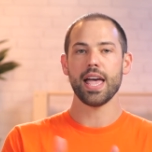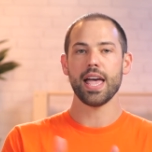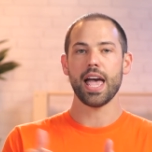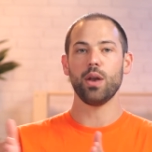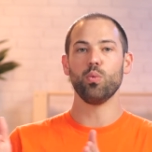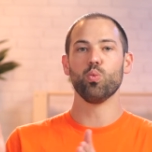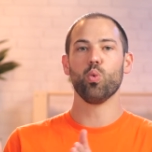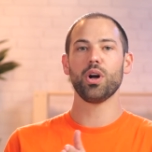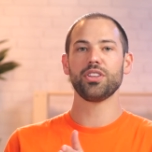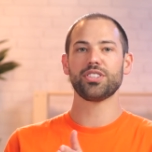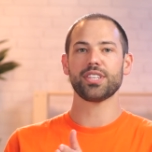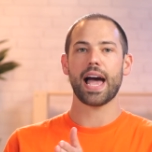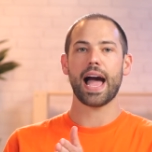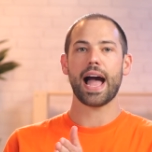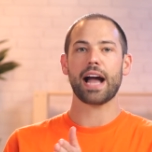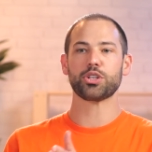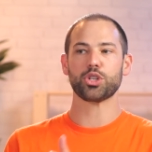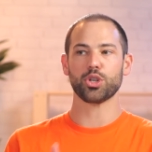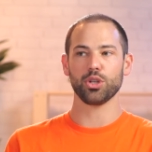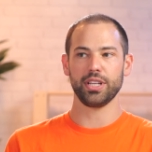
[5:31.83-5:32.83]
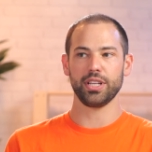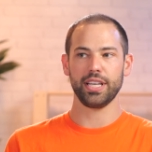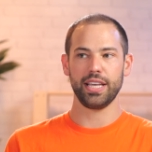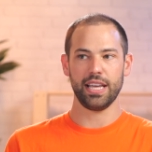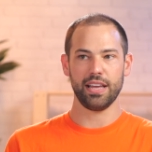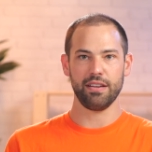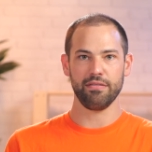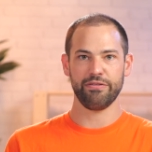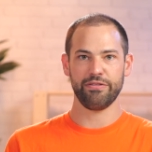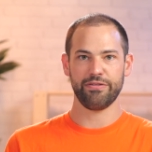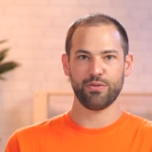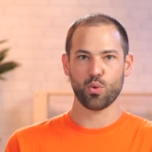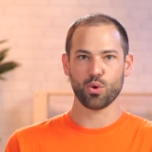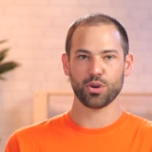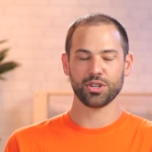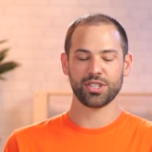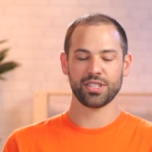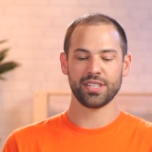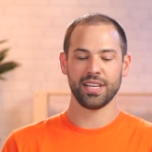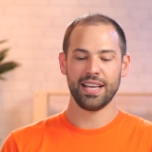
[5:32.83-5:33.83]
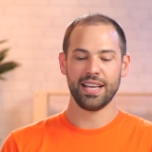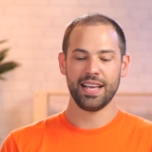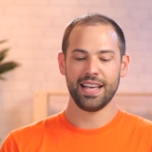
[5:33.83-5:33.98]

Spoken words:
and what's actually enforced.